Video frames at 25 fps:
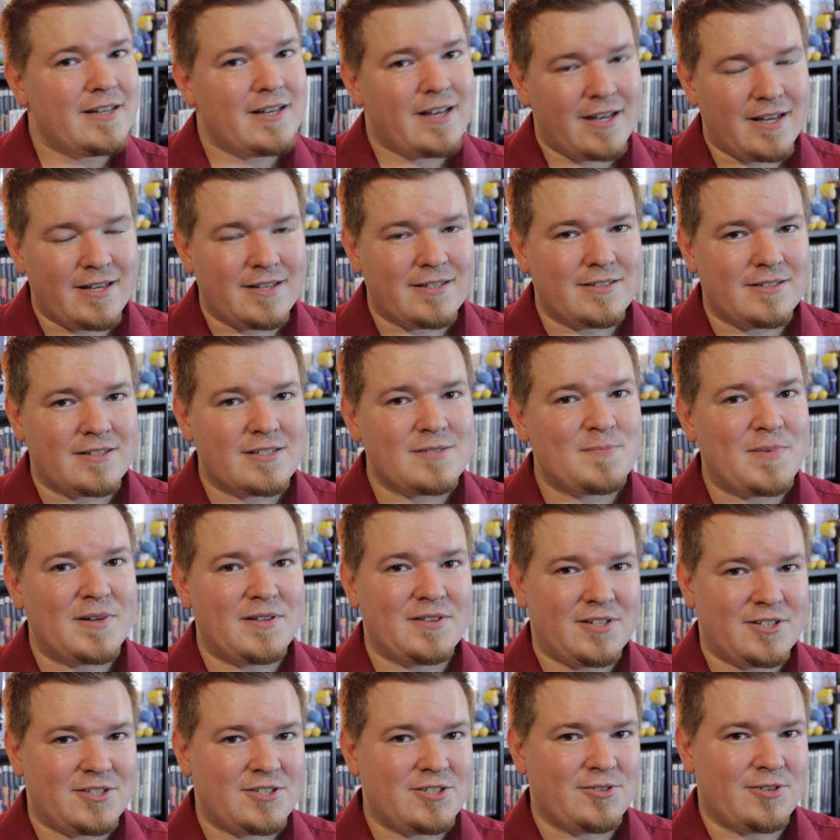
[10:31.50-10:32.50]
and
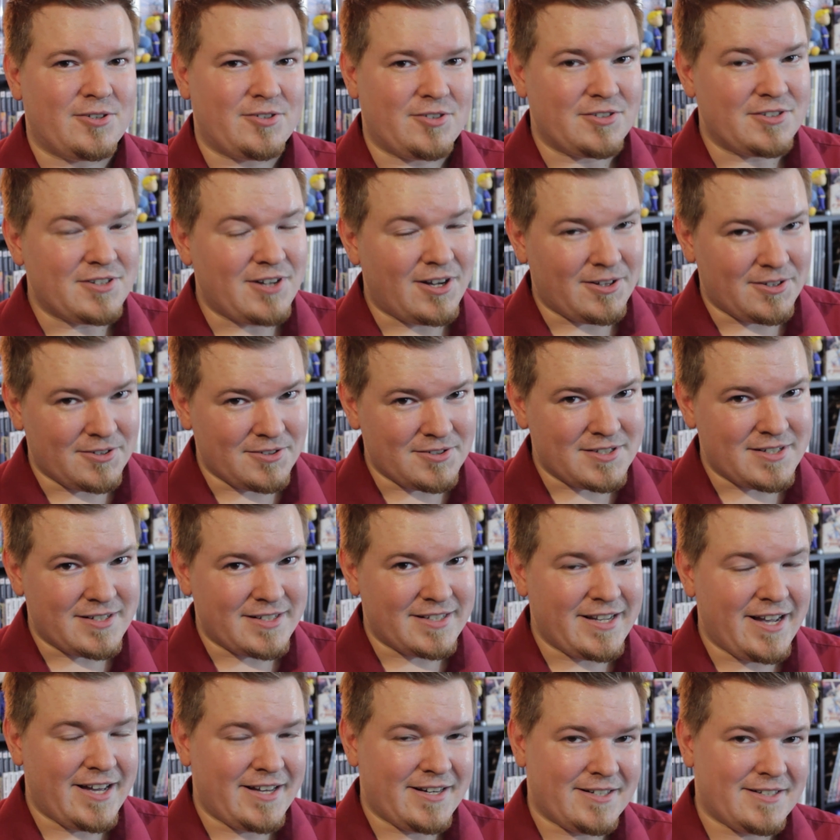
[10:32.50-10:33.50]
spend the $200 to
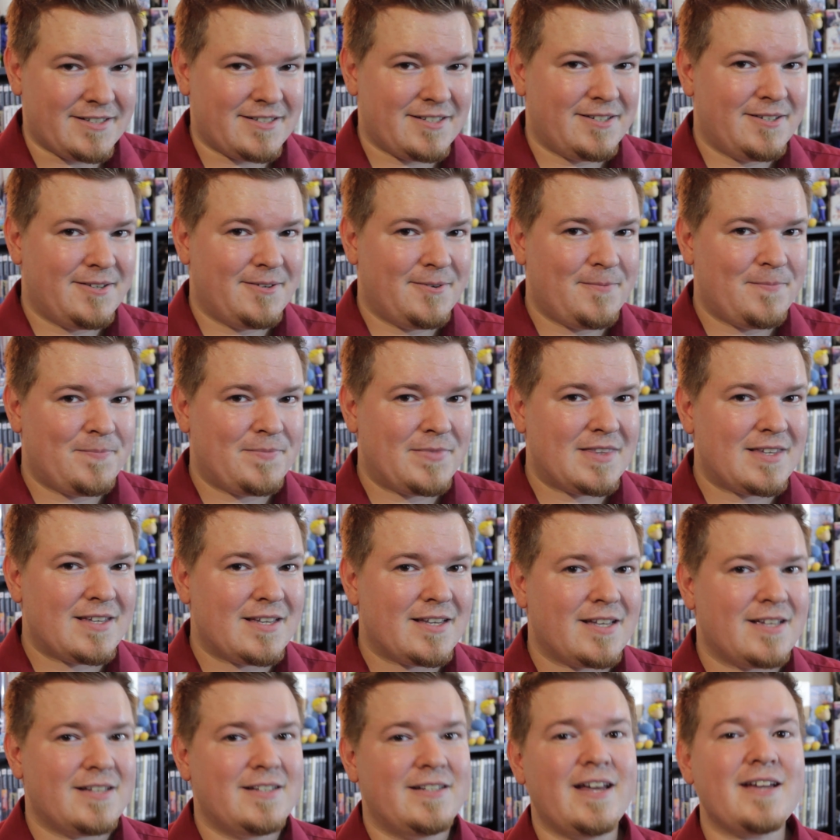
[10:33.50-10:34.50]
get it.
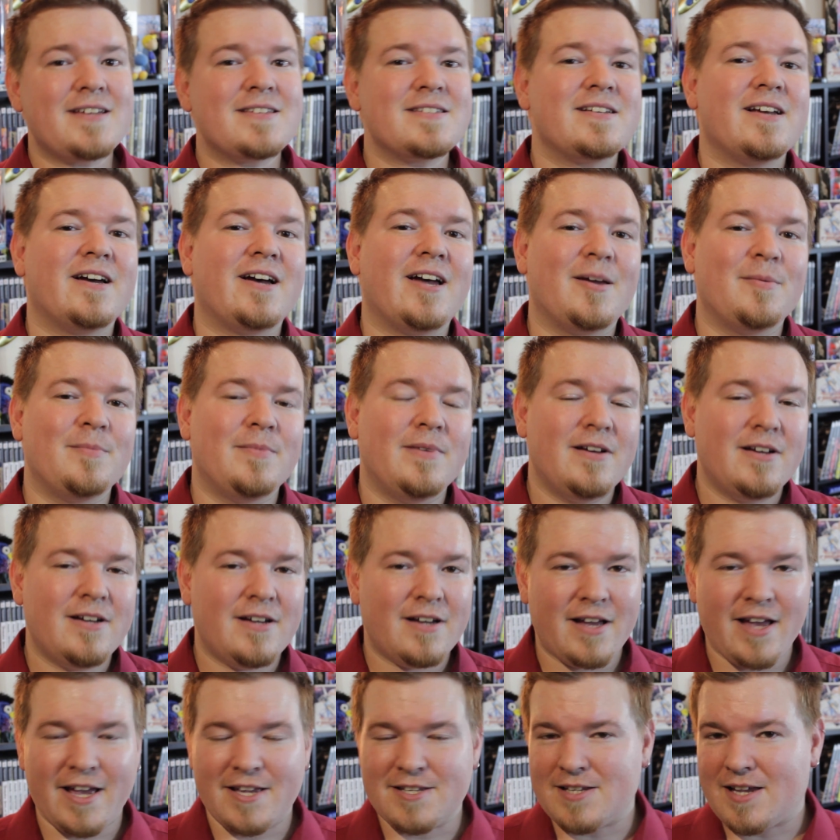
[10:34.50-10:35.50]
Next time,
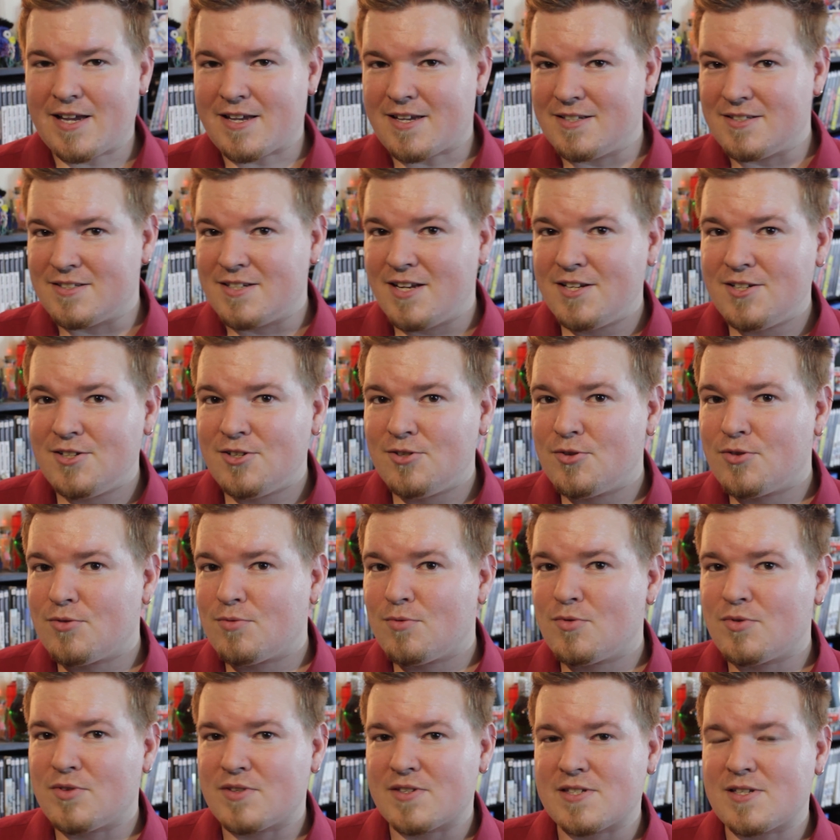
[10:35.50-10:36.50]
as I continue
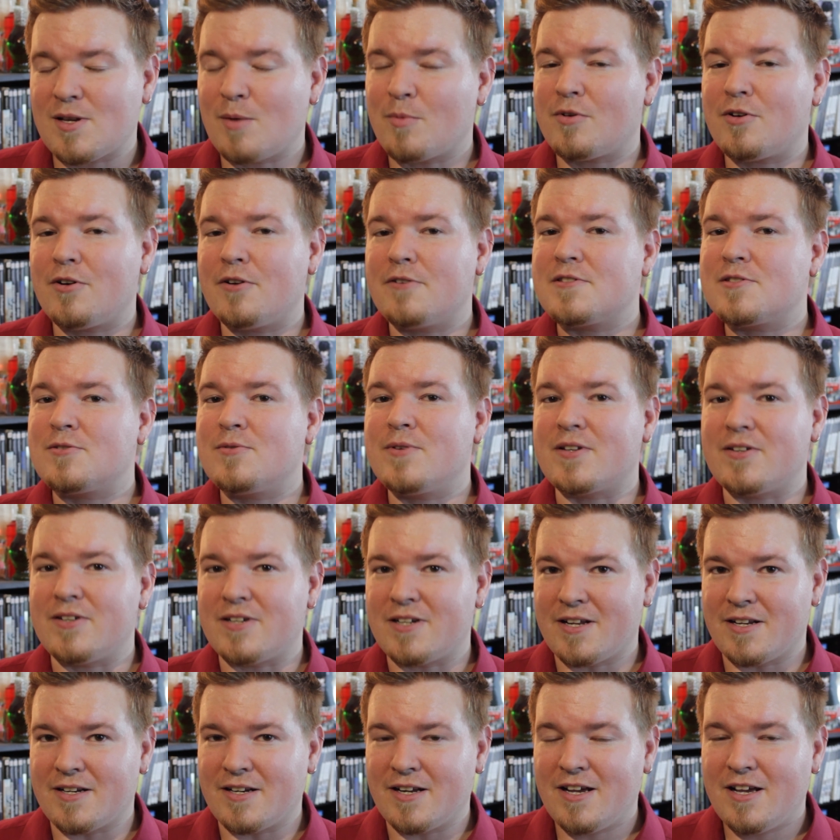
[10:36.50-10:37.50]
through the summer of
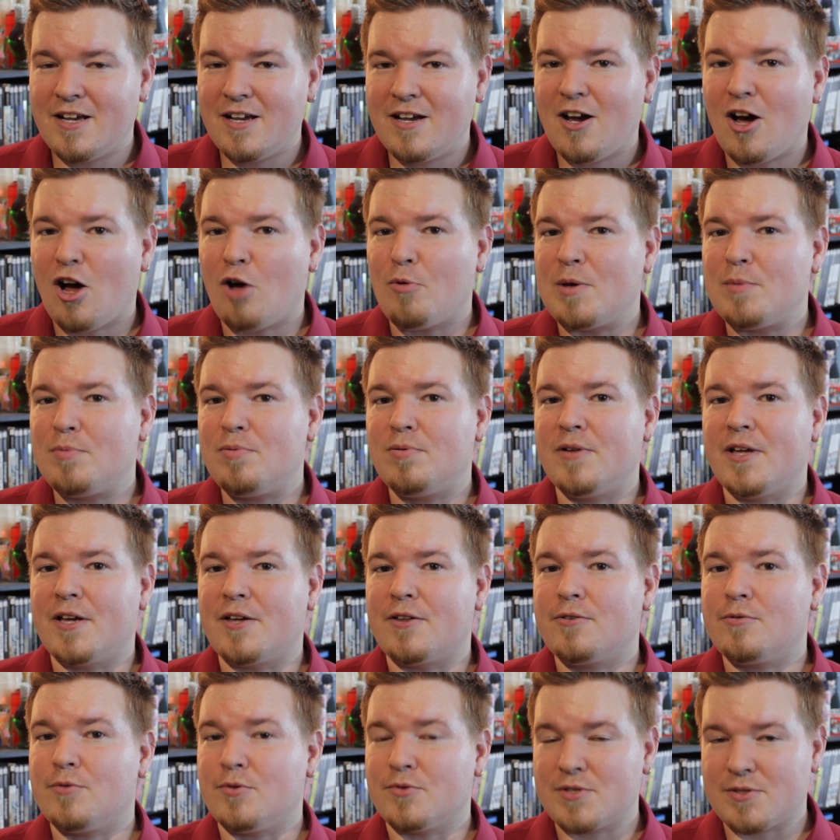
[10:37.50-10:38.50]
Suikoden, I'll be
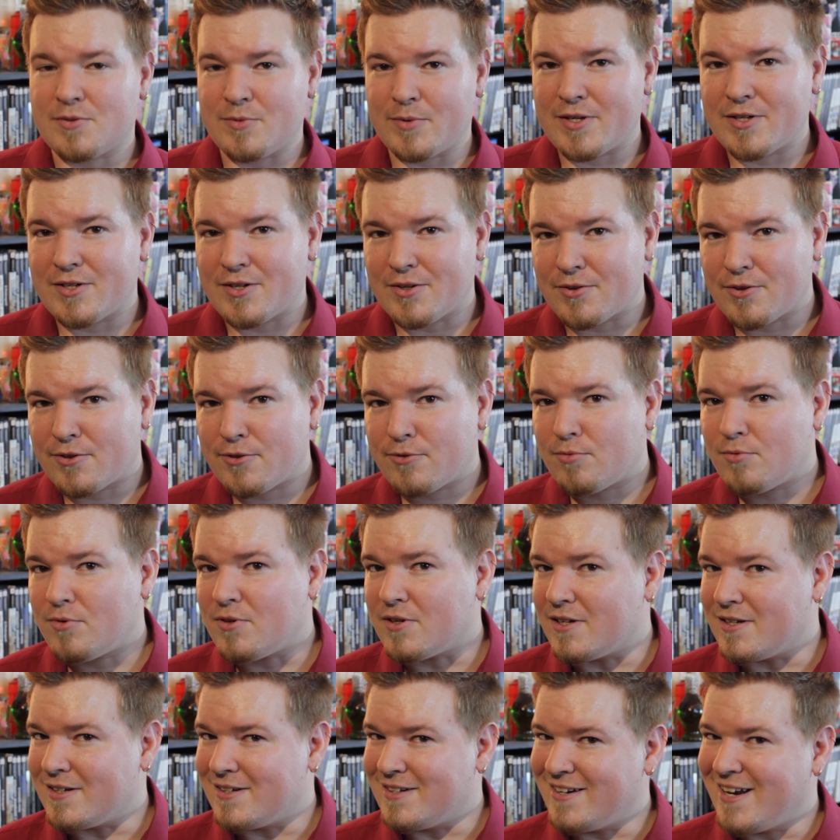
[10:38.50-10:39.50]
playing through Suikoden
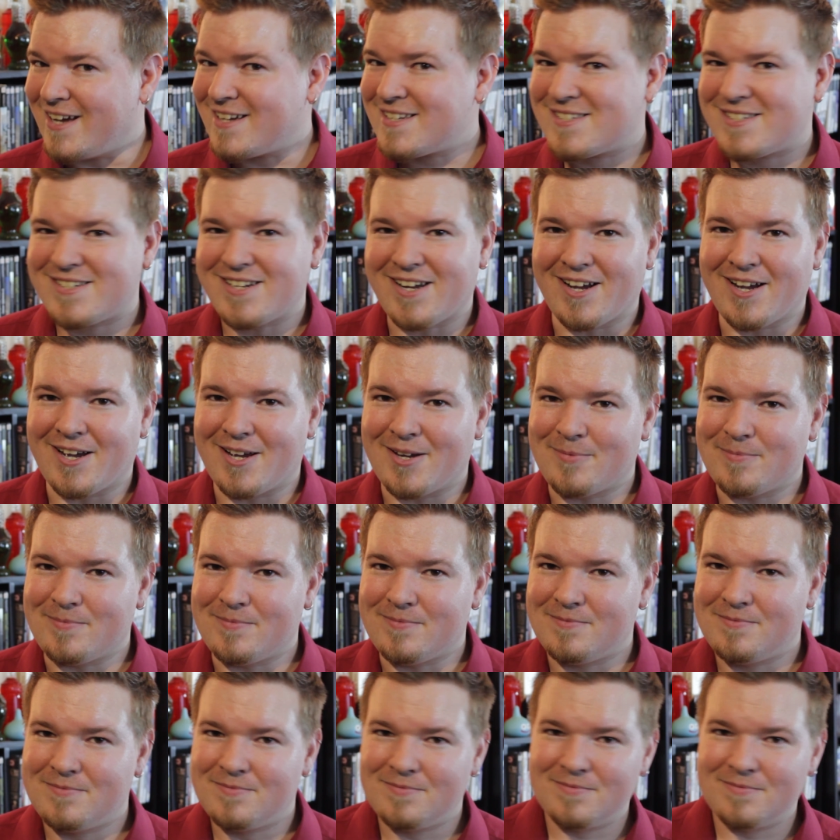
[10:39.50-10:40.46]
3 next time